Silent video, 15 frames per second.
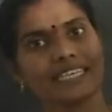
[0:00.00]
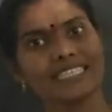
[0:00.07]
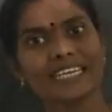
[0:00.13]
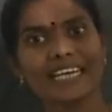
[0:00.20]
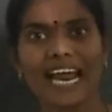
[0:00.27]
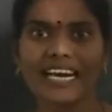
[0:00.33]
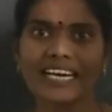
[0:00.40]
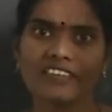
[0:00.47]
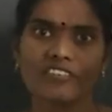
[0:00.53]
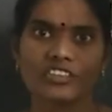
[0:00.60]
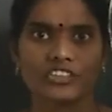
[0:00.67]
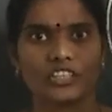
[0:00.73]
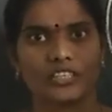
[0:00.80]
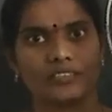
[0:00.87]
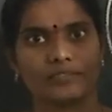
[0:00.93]
is a non-living
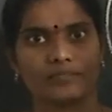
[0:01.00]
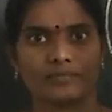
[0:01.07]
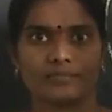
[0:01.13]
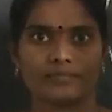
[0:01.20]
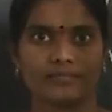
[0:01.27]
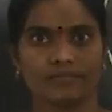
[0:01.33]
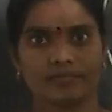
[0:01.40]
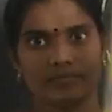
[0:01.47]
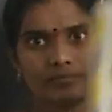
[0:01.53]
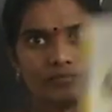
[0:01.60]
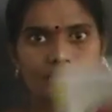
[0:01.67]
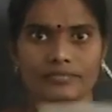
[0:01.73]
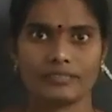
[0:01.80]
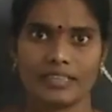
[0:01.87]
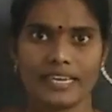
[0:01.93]
thing.
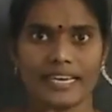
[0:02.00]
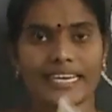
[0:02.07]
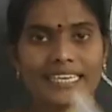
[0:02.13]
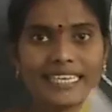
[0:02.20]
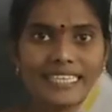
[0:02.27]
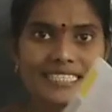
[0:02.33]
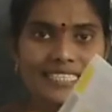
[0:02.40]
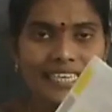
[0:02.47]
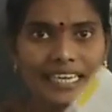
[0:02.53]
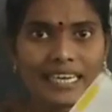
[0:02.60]
It is a